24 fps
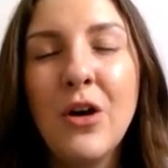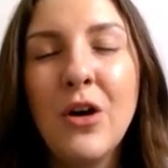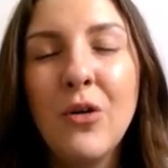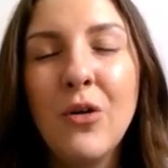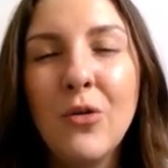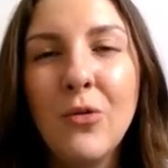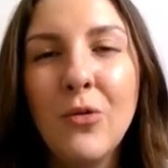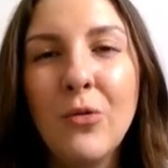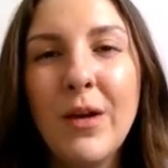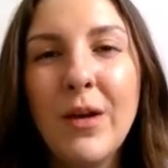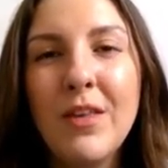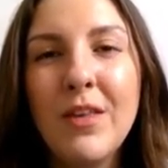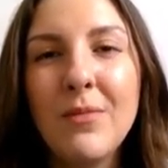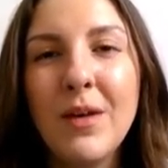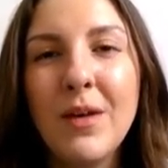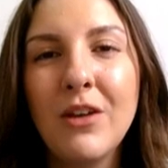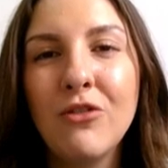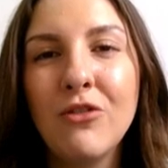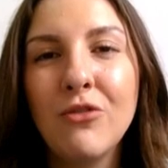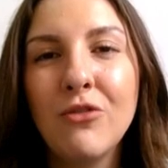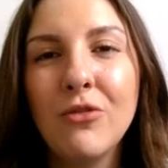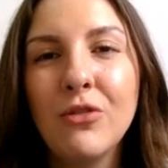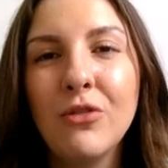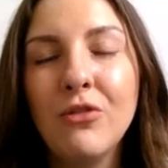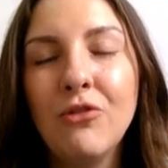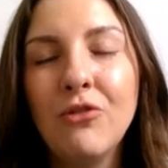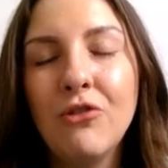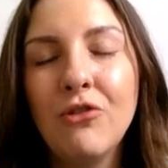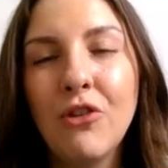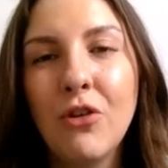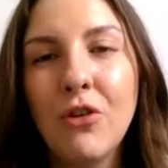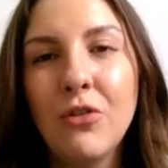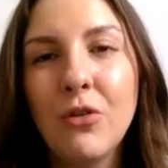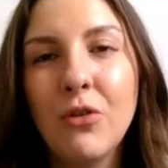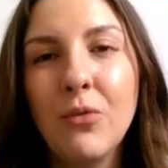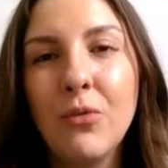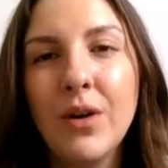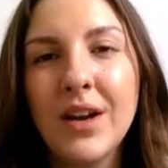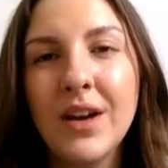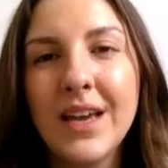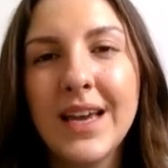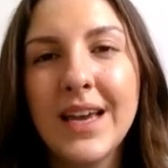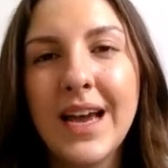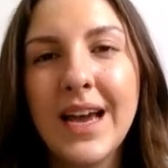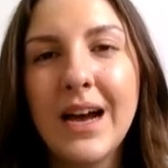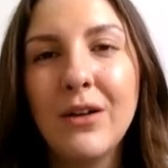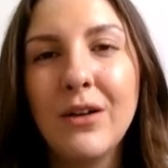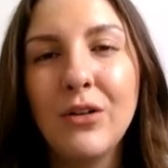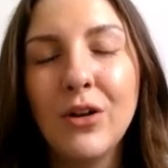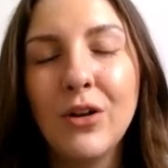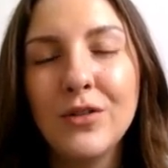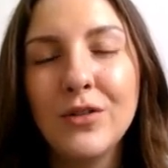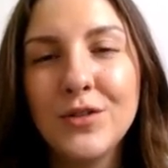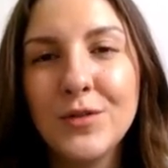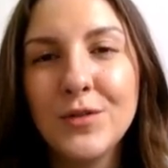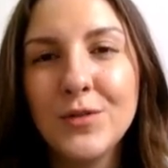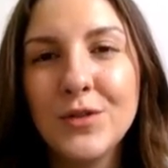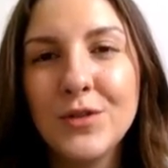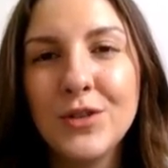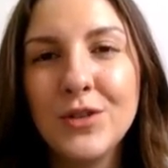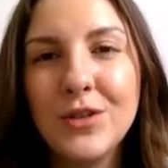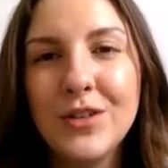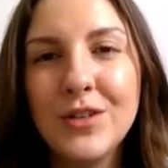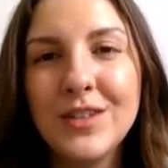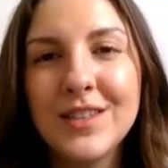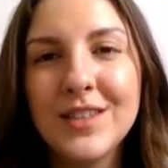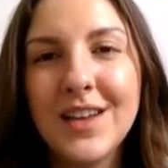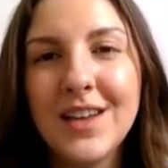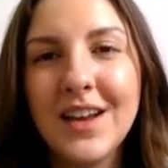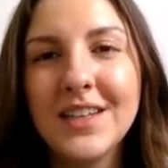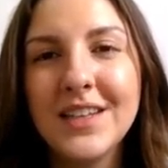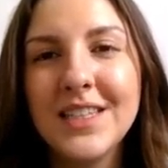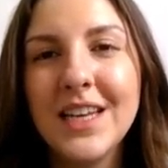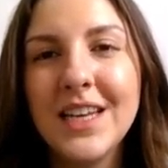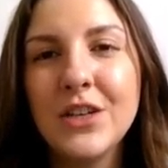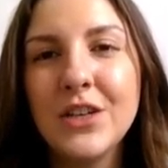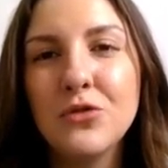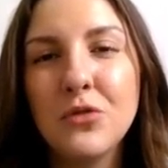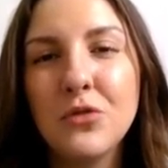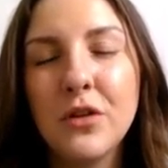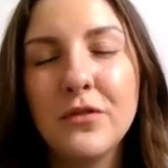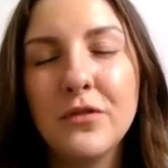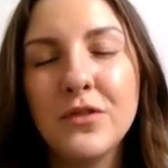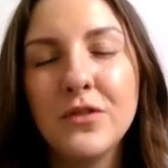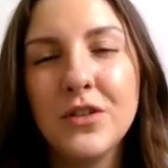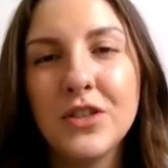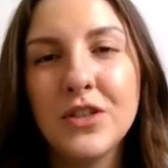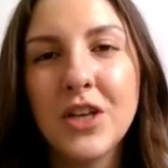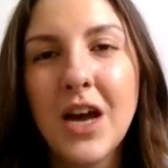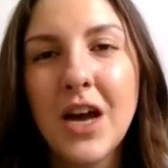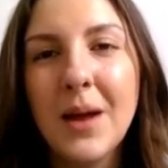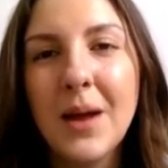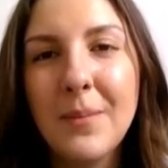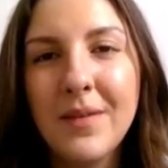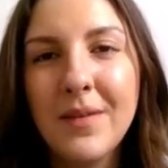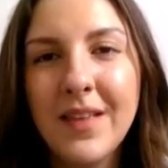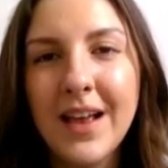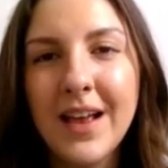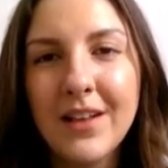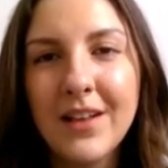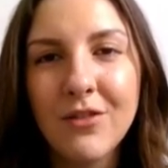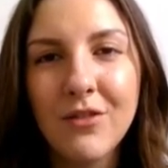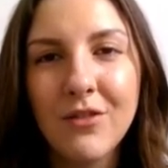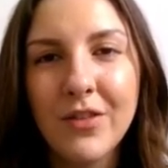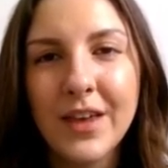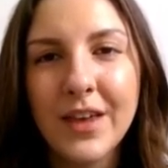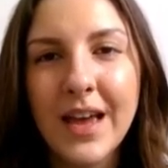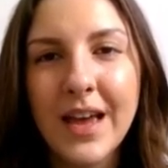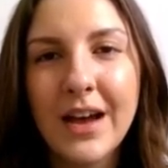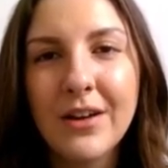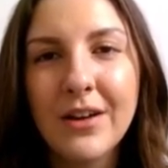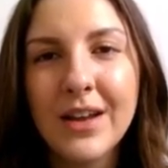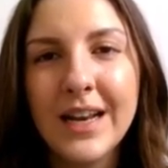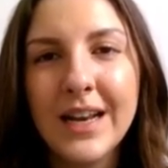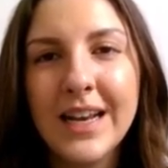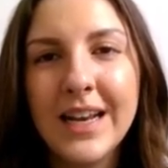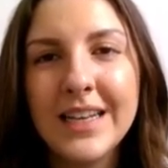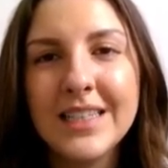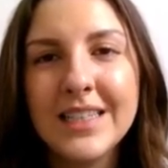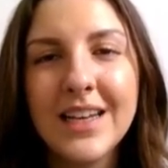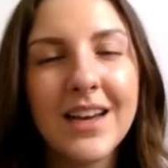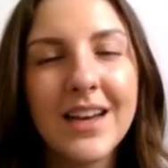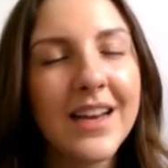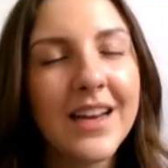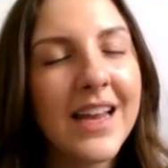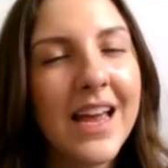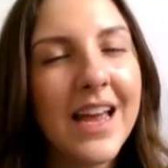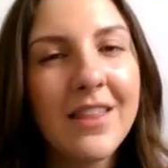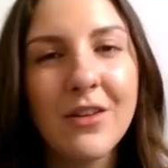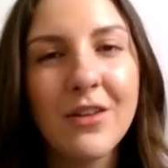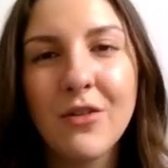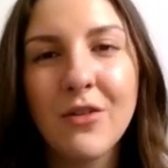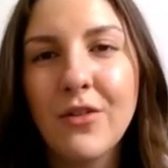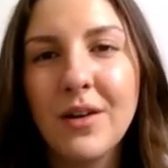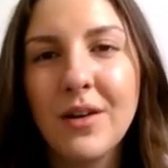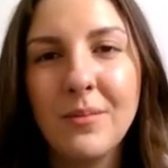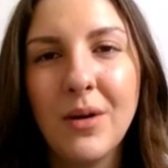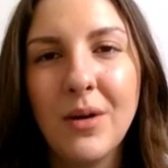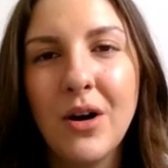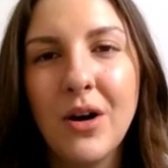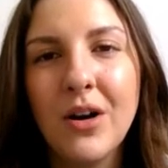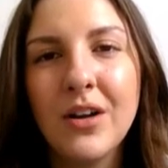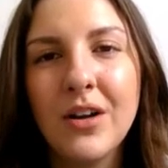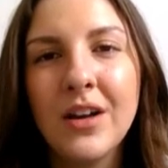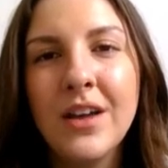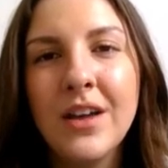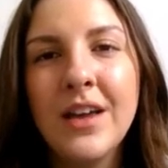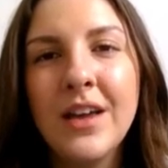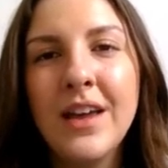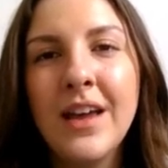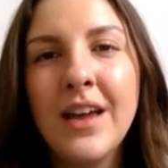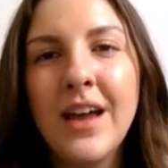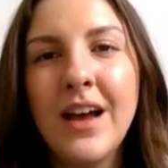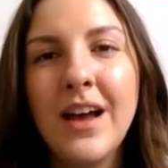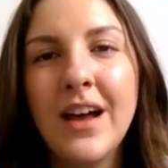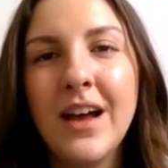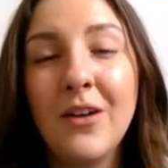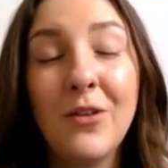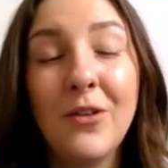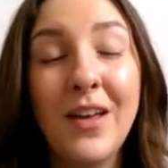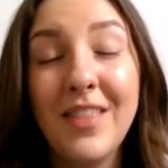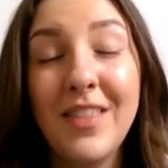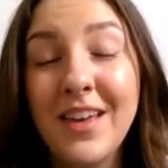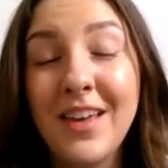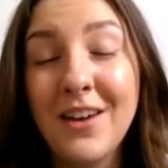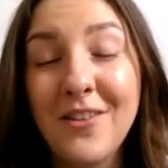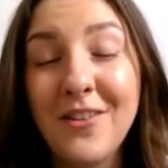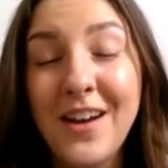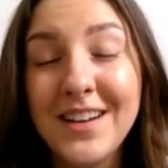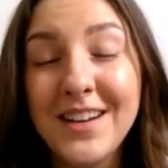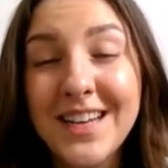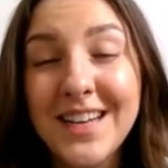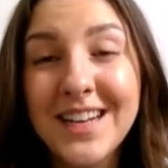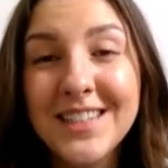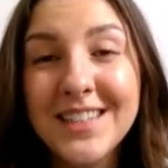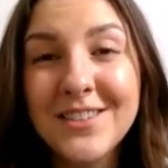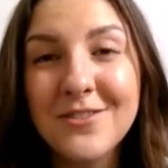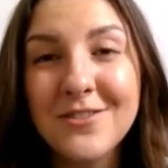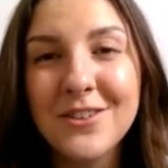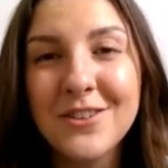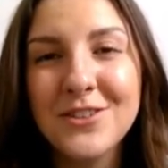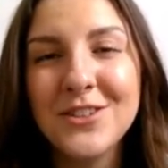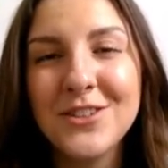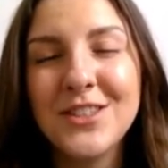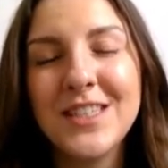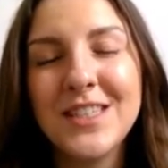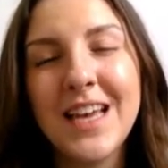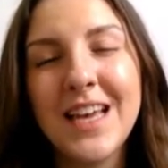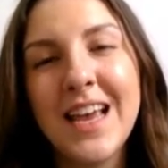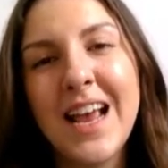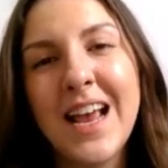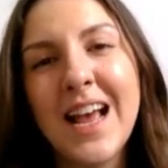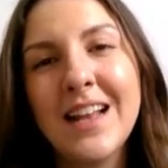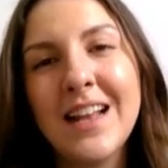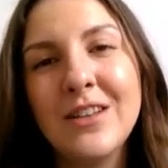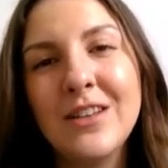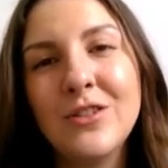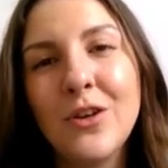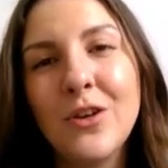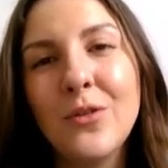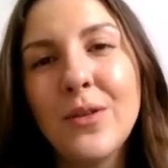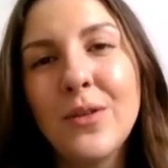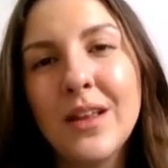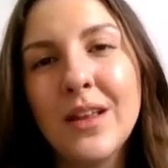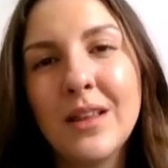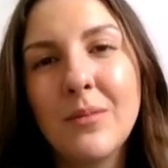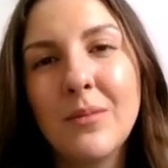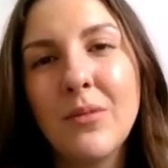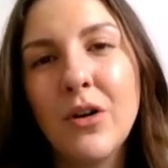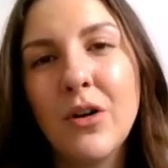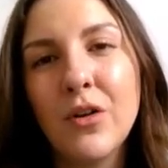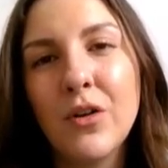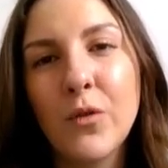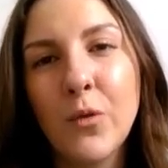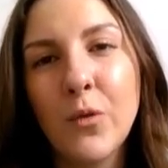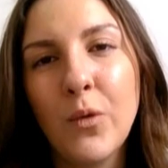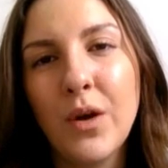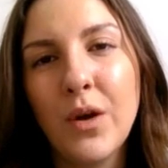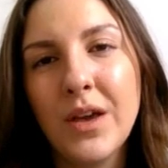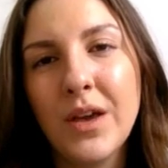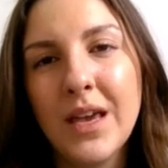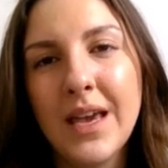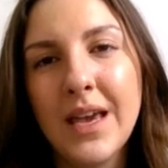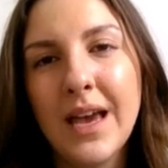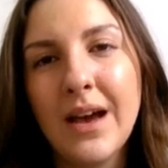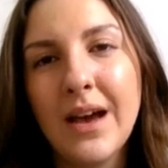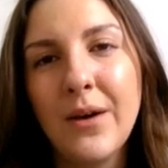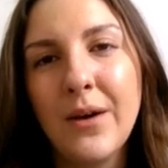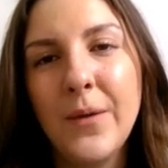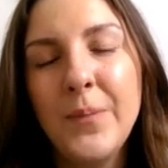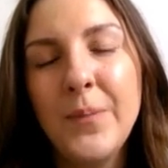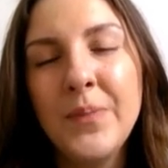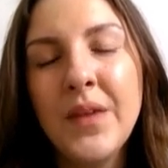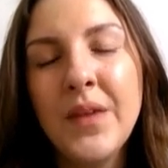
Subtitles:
Always make sure you show you're working out. Lots of students that I teach will often type in the answer in the calculator, get the correct mark, or get the correct answer, I should say, and don't get the marks for working out.